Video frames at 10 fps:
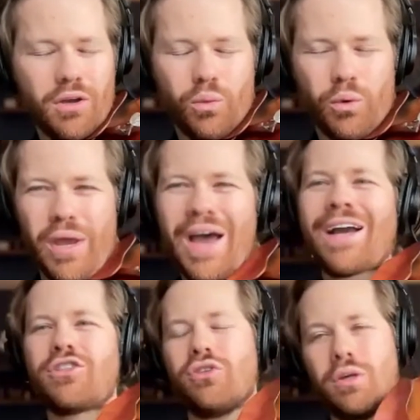When we
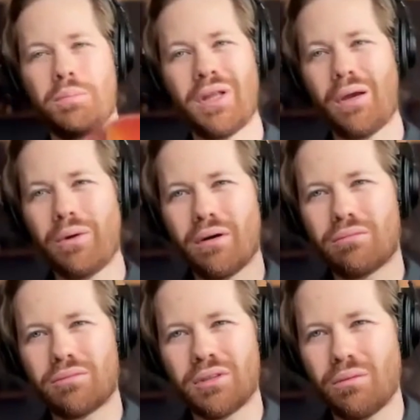actually play, we don't
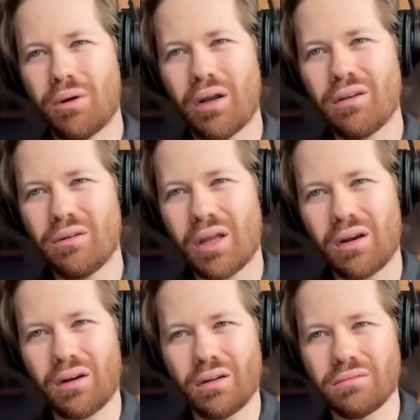really want to do that at
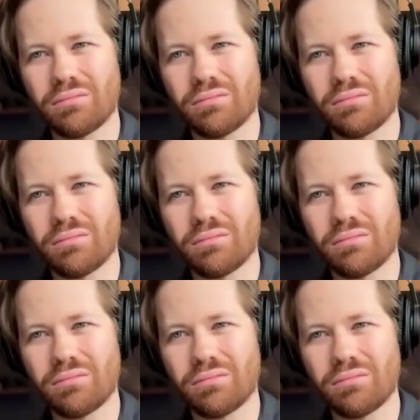all.